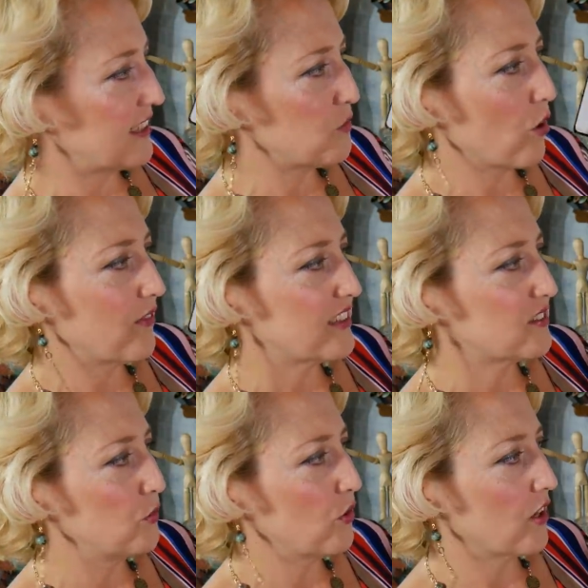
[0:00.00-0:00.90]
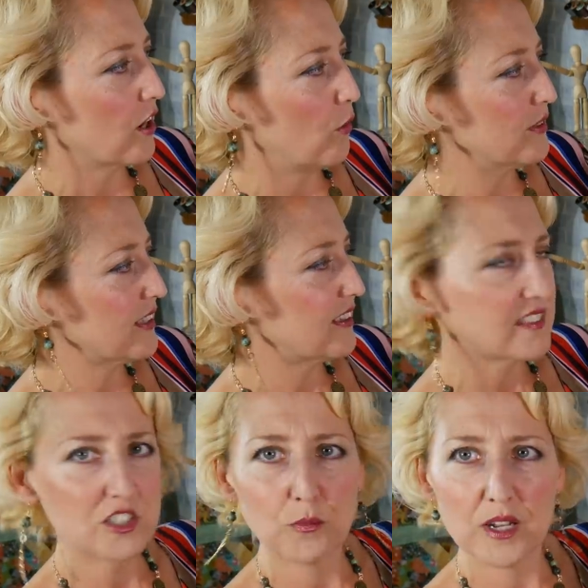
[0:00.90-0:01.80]
It's more of a smoother, almost like the
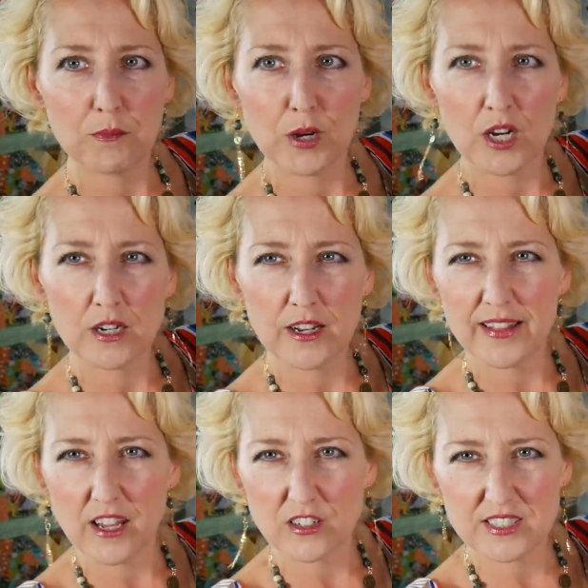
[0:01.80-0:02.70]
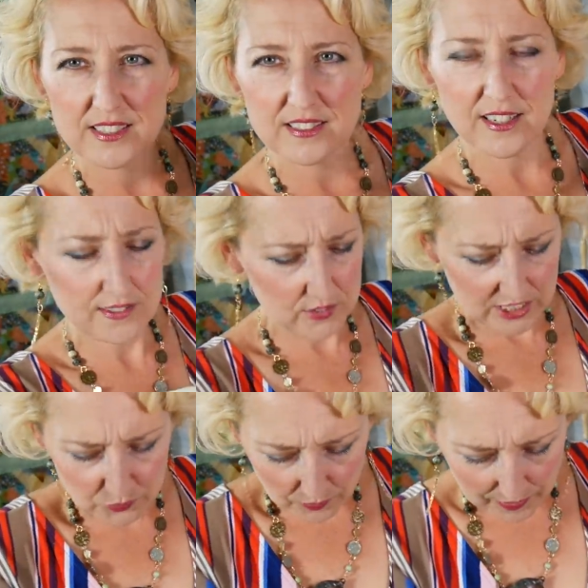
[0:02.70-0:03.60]
Stillman and Byrne and the Arteza
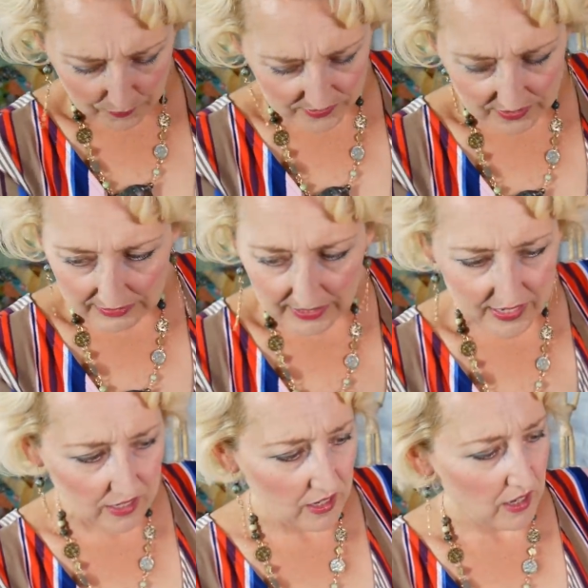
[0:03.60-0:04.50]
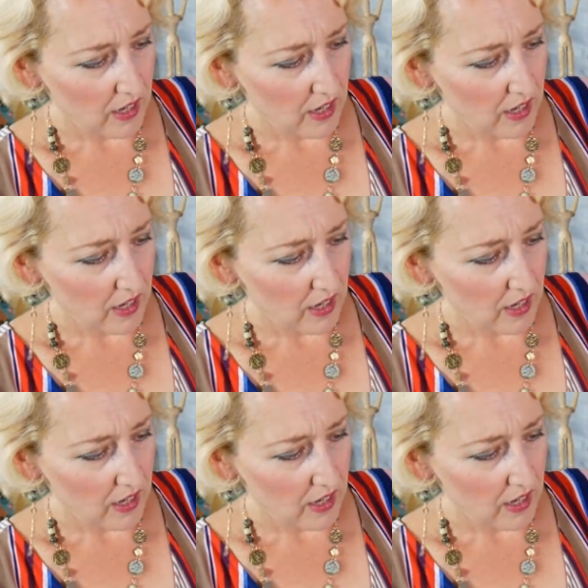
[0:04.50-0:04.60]
sketchbook papers that I like